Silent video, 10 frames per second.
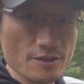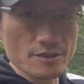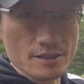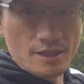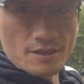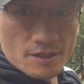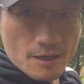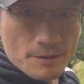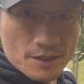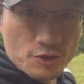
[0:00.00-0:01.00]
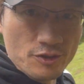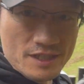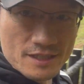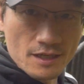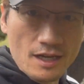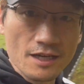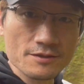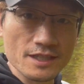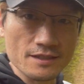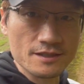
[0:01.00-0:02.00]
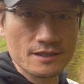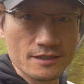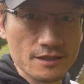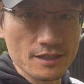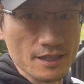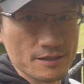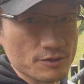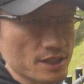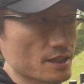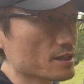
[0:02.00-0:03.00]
to think about your surroundings seriously.